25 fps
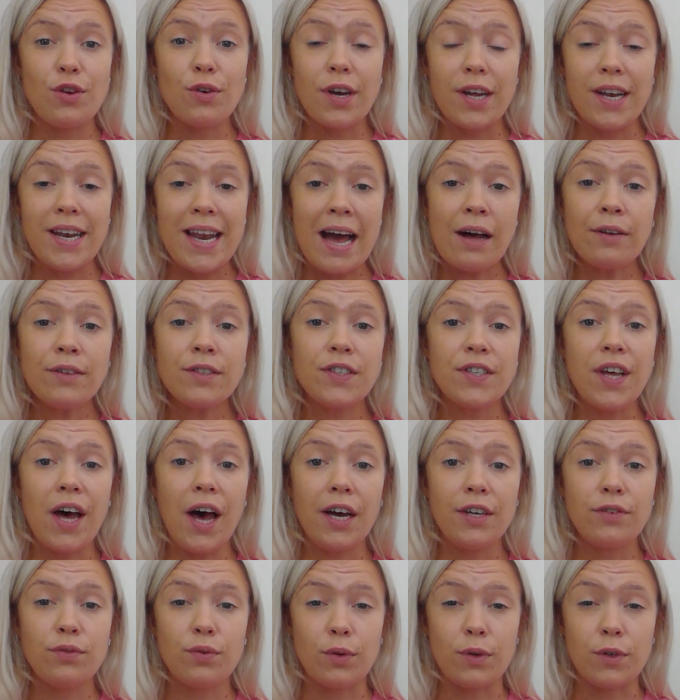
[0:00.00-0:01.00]
you can now
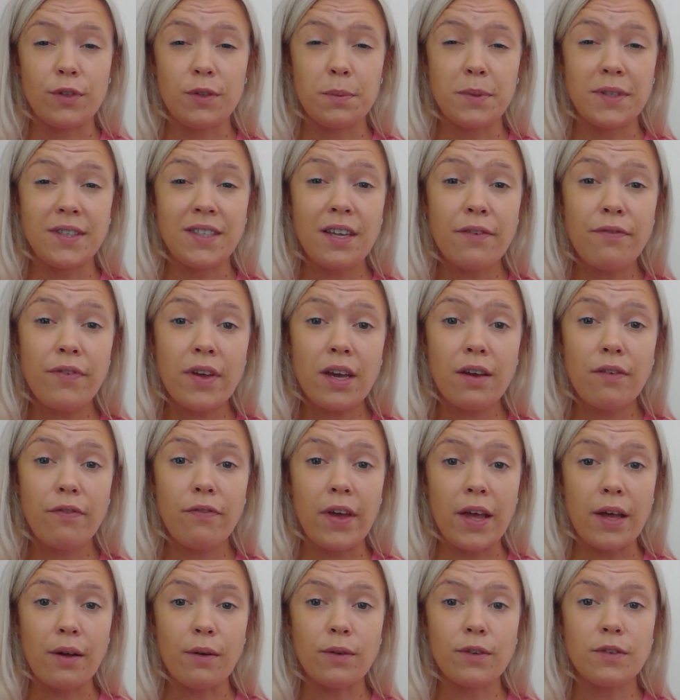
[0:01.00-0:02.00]
search for a specific
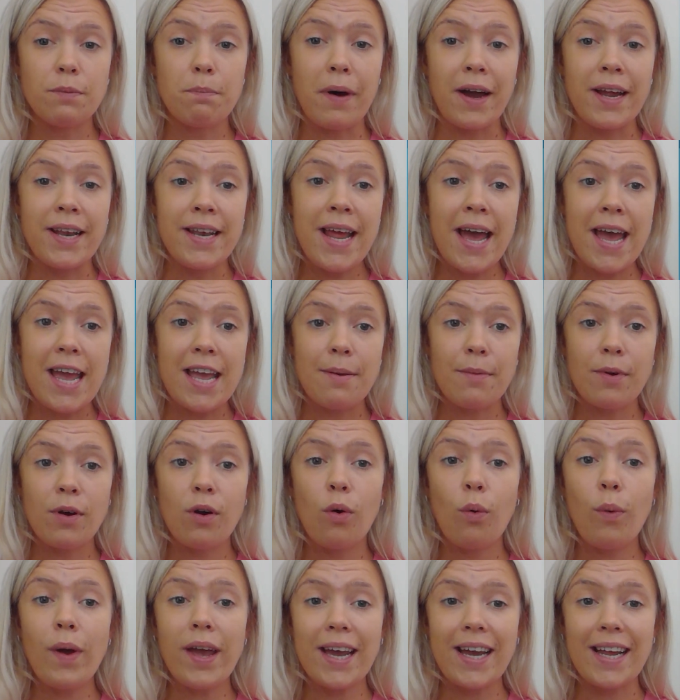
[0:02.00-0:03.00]
field by name
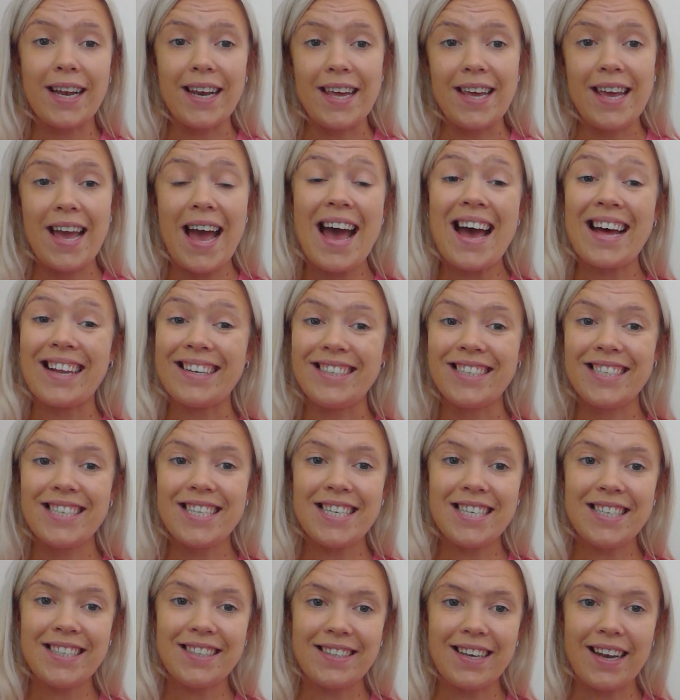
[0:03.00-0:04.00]
quickly and
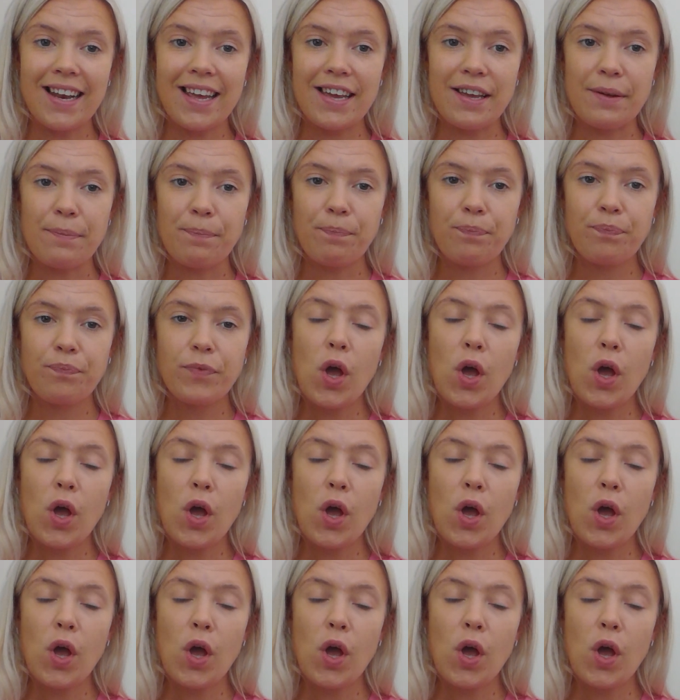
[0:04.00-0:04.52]
easily.